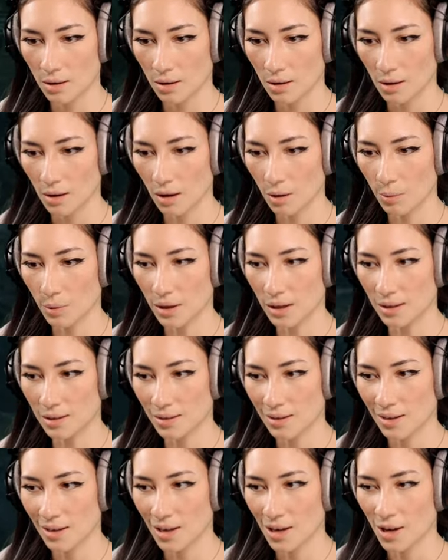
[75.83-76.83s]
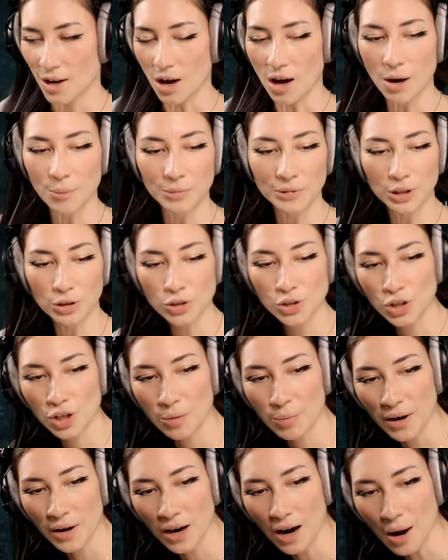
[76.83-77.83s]
I mean, um, little sugar
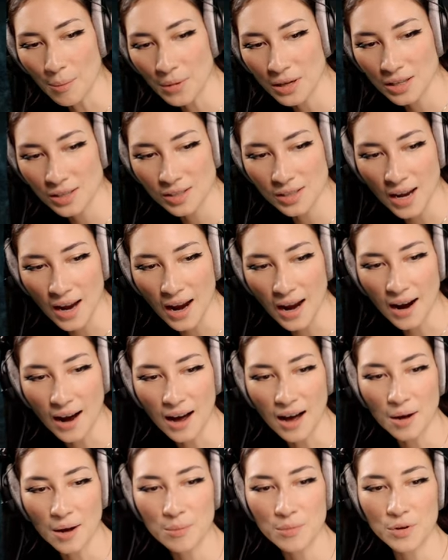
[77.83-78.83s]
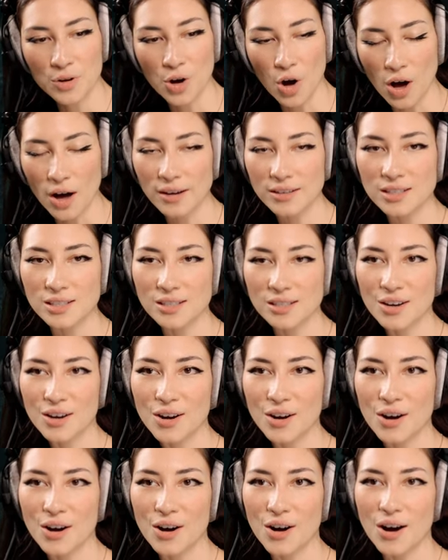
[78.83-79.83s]
bear, I'm gonna say I'm not,
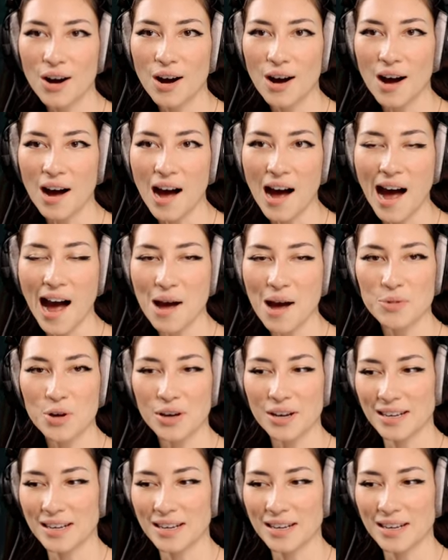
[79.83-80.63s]
I'm not,